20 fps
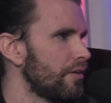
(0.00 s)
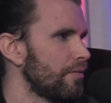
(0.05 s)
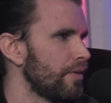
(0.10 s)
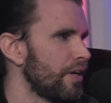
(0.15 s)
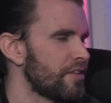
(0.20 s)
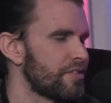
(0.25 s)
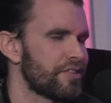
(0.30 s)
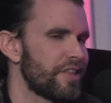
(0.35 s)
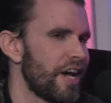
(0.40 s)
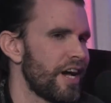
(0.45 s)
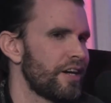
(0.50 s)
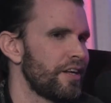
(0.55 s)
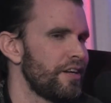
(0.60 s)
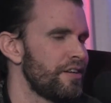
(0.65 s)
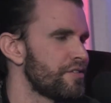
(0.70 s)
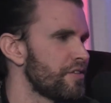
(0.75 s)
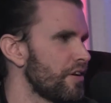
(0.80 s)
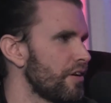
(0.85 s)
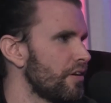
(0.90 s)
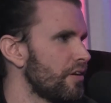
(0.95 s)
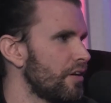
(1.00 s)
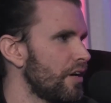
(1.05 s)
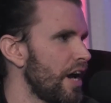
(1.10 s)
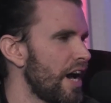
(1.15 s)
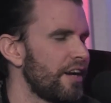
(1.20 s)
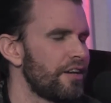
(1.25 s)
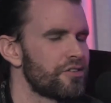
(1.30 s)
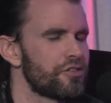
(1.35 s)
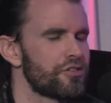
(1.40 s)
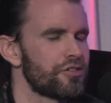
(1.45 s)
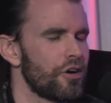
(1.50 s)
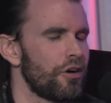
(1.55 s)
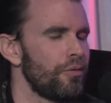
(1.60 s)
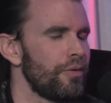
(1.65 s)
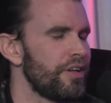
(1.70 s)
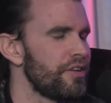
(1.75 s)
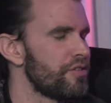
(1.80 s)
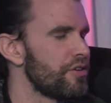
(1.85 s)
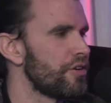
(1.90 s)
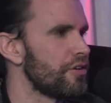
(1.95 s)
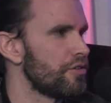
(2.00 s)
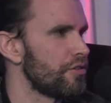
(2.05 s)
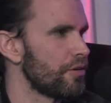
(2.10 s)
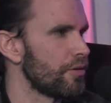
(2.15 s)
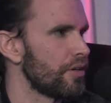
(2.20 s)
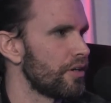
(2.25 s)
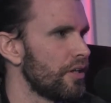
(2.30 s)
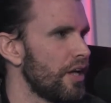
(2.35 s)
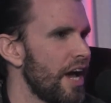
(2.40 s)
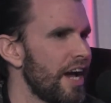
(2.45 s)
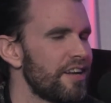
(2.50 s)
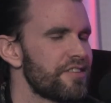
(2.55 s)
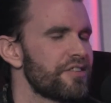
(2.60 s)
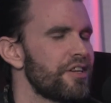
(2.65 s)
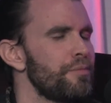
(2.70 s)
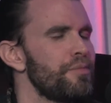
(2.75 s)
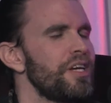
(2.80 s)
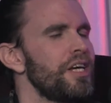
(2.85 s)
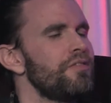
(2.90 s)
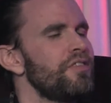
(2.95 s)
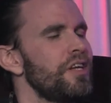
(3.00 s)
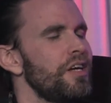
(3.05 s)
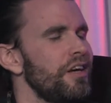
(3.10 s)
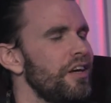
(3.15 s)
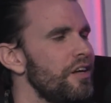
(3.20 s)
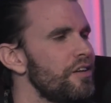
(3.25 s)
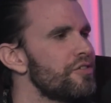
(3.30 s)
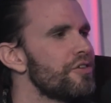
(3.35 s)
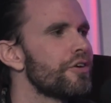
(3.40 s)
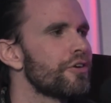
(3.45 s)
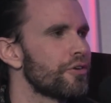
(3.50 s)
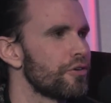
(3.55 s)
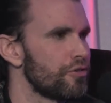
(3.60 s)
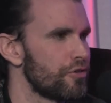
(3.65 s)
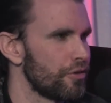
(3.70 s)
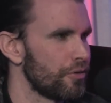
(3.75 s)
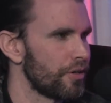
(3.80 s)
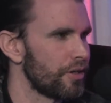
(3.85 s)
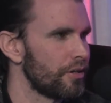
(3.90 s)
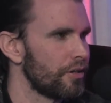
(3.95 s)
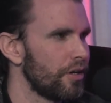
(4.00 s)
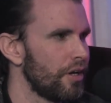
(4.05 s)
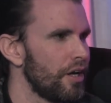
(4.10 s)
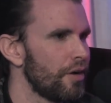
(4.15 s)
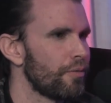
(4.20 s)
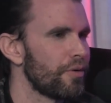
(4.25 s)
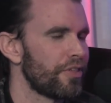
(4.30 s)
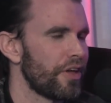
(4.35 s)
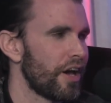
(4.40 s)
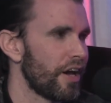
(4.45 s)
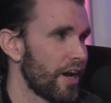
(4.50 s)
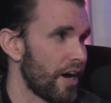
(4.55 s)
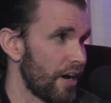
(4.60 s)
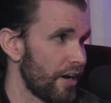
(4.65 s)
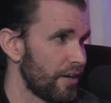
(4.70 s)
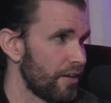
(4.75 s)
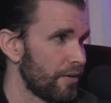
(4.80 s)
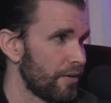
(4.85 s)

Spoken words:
It's that easy. And it's so easy to do it. And it's going to be even easier to do it with AI.